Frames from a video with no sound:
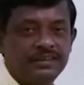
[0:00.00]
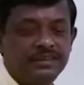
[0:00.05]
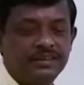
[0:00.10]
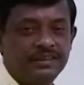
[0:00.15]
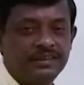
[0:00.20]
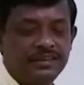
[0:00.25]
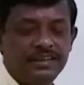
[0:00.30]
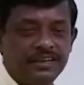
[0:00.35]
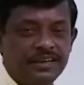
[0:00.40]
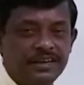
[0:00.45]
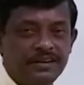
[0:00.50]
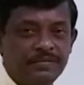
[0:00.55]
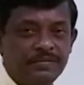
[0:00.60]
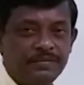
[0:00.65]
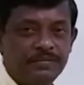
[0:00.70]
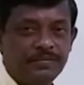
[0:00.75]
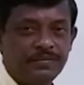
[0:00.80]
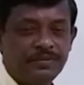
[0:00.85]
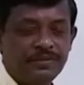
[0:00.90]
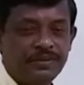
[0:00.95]
Clear?
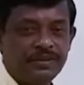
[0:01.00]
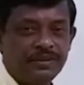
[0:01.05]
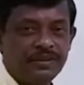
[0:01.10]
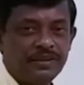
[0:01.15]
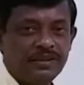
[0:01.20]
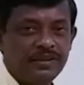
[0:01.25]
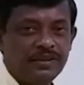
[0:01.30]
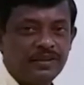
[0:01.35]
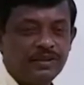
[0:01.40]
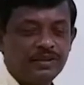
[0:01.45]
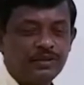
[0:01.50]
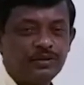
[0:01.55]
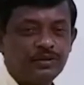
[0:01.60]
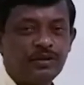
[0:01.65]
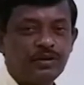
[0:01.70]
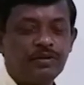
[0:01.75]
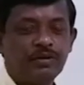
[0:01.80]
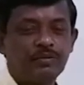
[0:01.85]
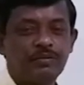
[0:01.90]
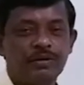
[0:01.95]
So
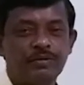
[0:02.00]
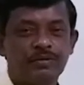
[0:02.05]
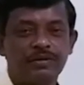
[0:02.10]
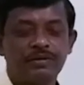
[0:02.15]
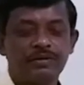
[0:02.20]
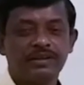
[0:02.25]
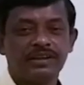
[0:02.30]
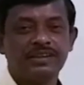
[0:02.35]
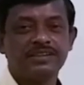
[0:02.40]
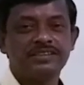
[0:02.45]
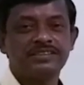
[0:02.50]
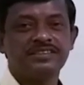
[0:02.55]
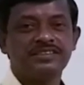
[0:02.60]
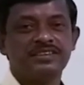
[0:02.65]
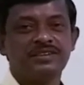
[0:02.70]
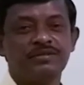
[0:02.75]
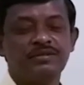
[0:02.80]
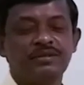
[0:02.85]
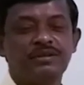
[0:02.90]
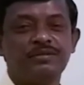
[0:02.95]
our favorable case
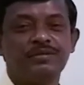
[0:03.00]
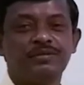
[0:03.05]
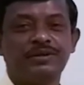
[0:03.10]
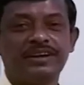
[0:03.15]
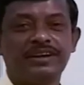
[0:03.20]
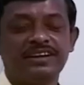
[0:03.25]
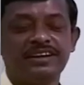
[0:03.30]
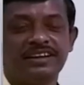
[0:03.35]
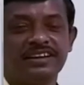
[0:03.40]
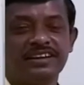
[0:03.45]
will be what?